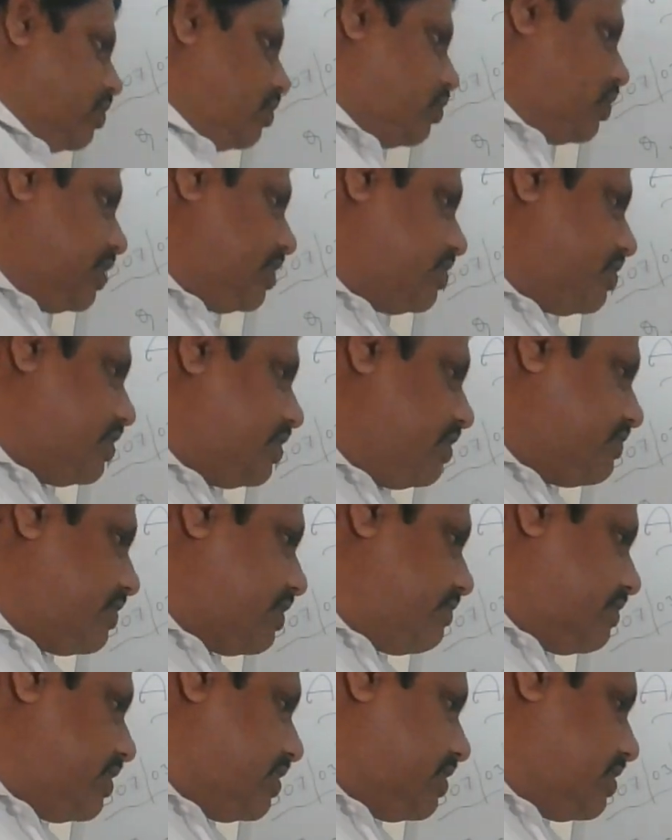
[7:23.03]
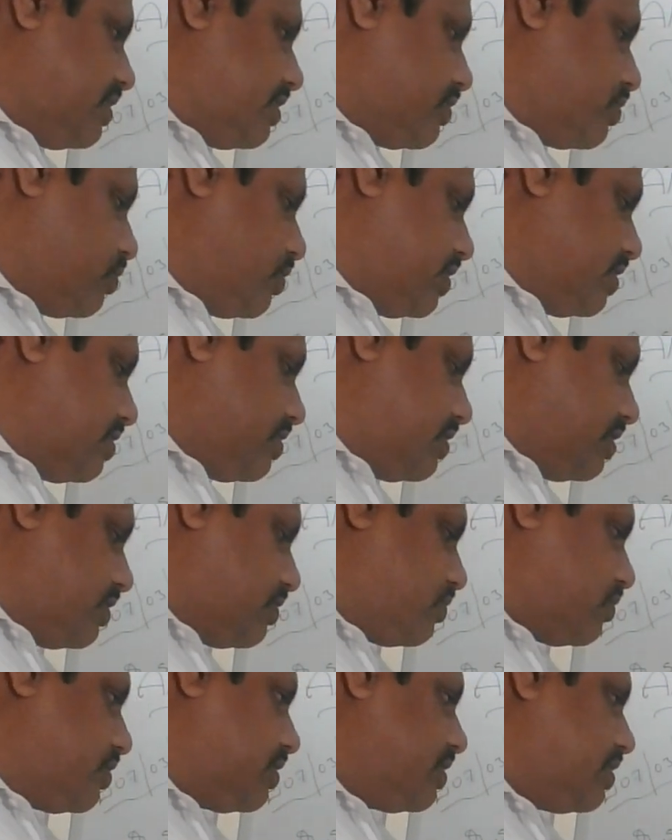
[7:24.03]
Why 370 and why
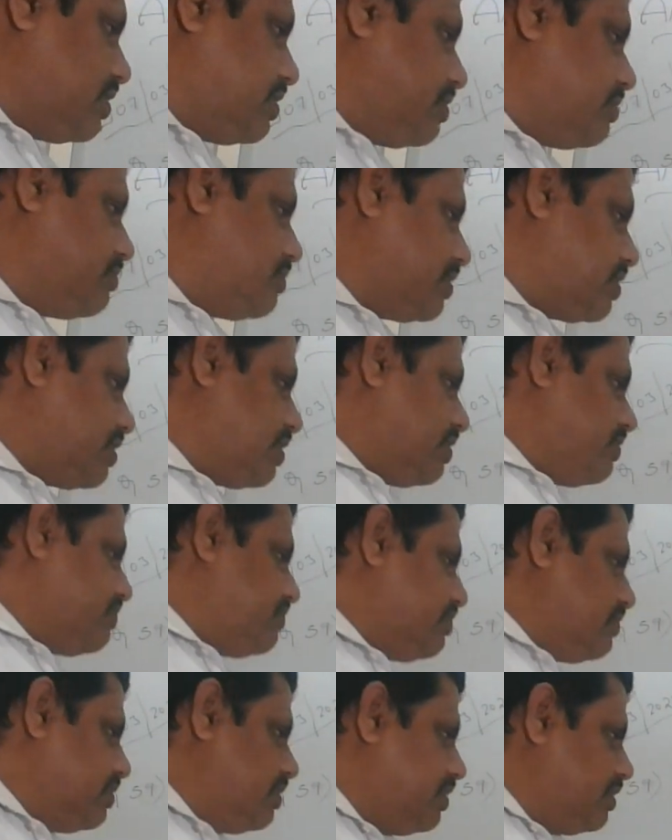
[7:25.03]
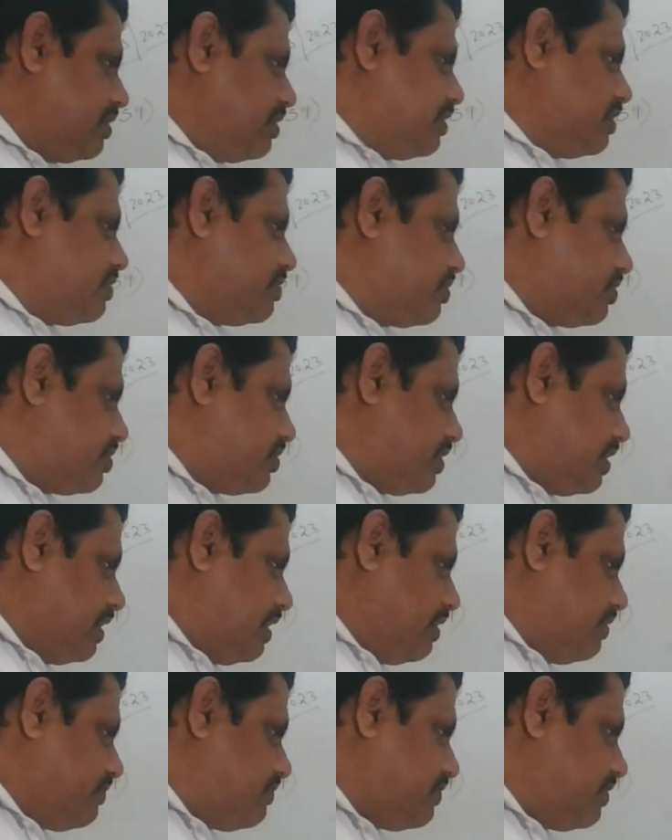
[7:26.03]
320? Because
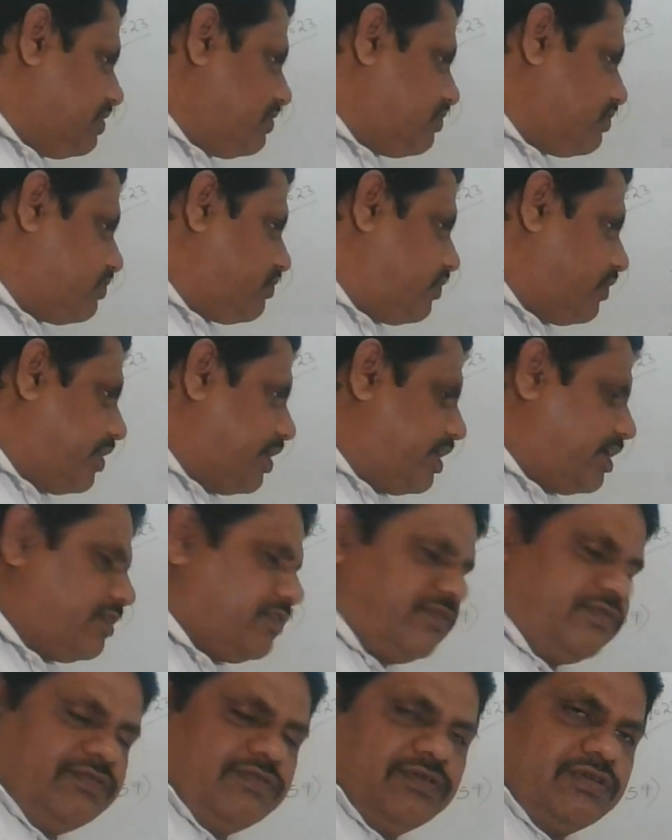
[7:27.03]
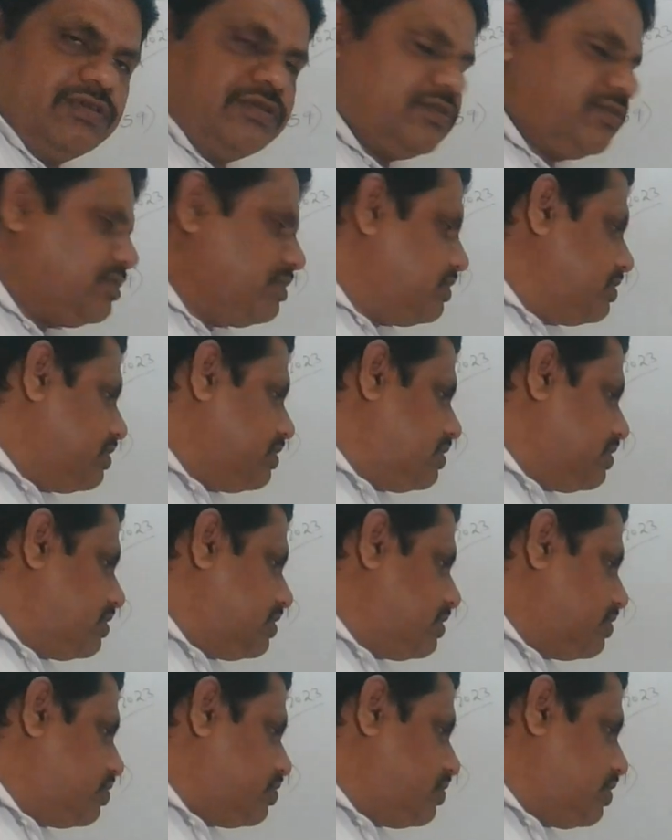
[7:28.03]
365,
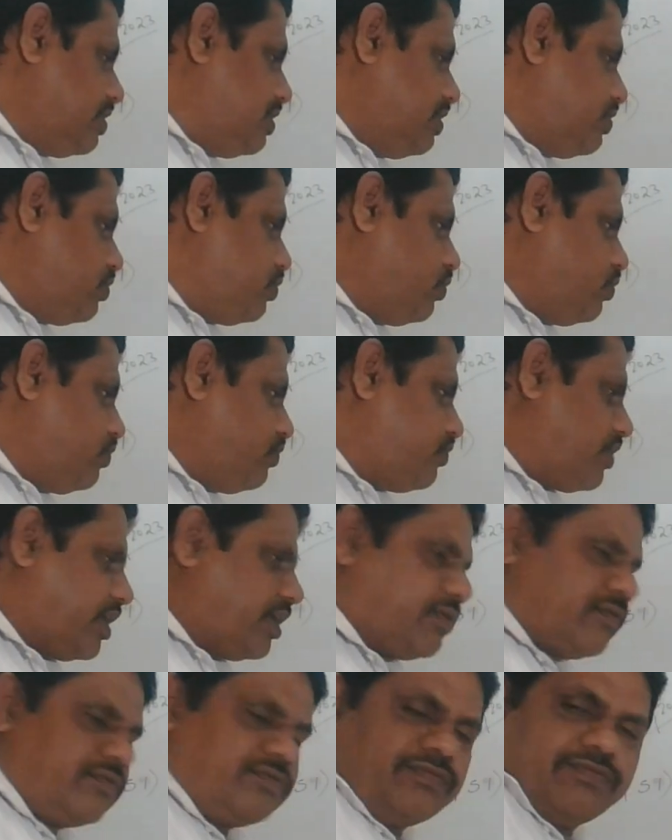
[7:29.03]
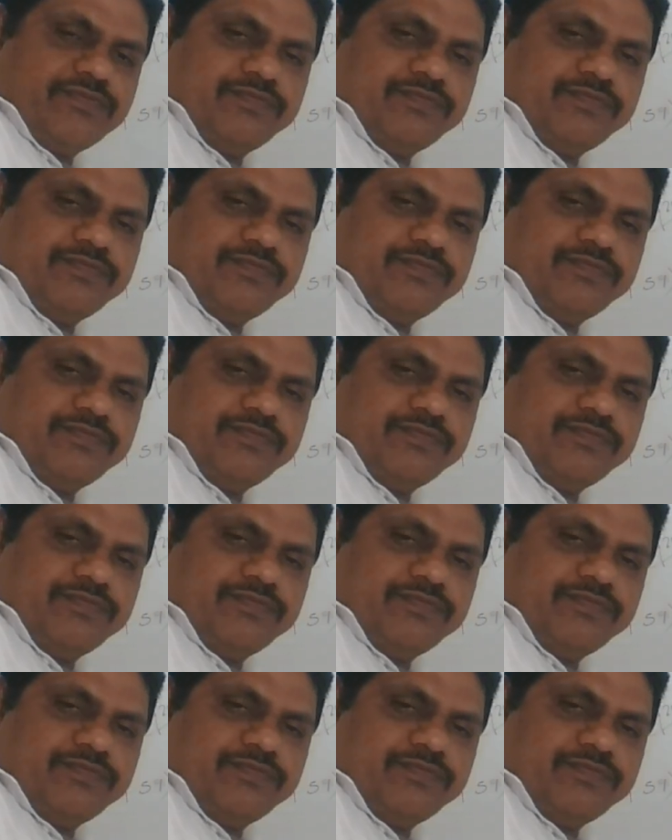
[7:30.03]
325.